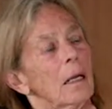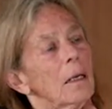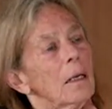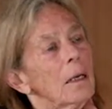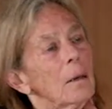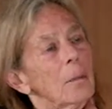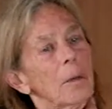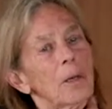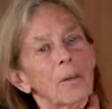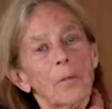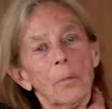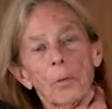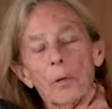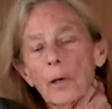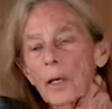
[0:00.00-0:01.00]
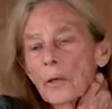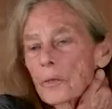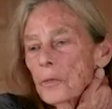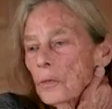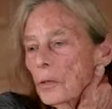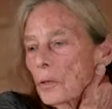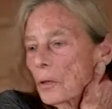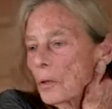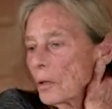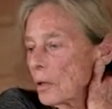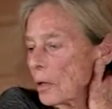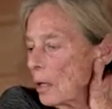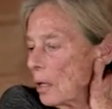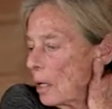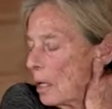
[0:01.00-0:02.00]
a little bit of pressure
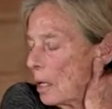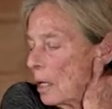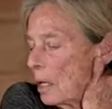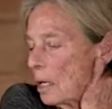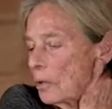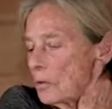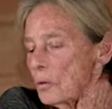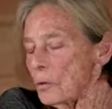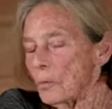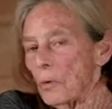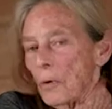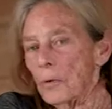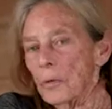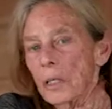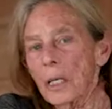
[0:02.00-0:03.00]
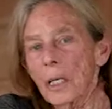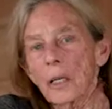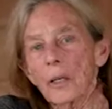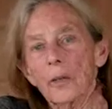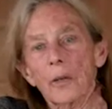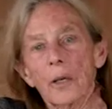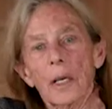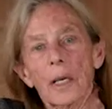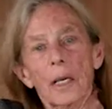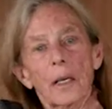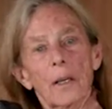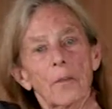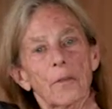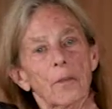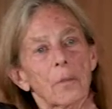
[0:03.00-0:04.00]
as you rotate your
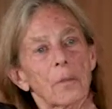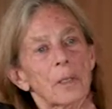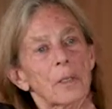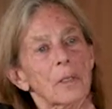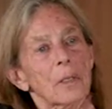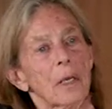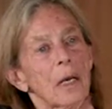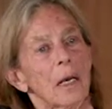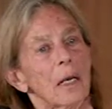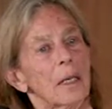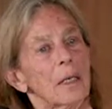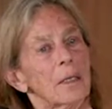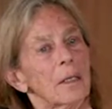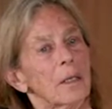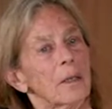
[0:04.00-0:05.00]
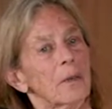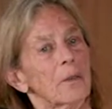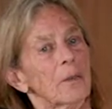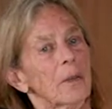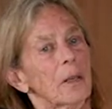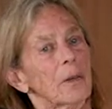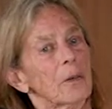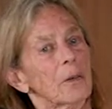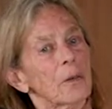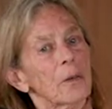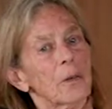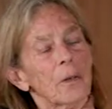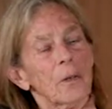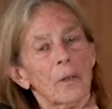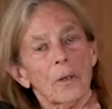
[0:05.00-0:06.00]
head from the side to the center.